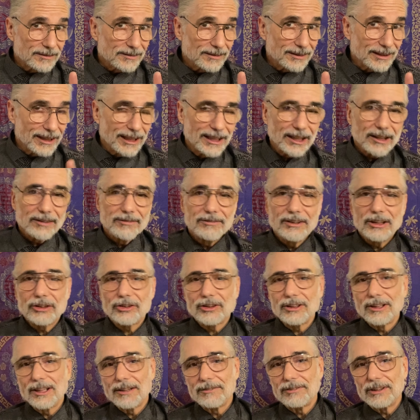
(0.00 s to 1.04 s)
get a
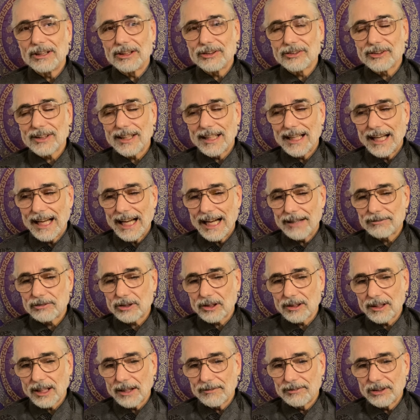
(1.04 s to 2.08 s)
vision of his
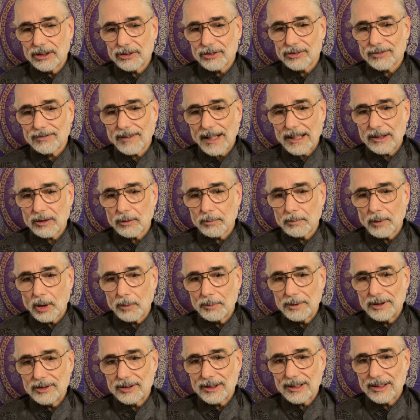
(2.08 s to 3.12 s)
of his final
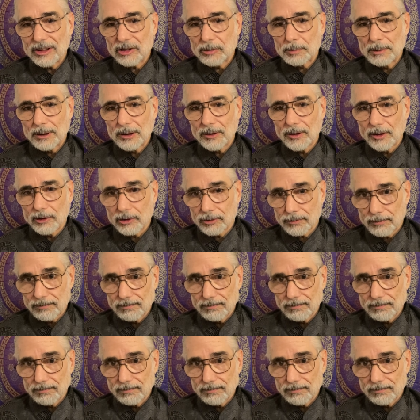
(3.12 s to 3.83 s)
moment in the spirit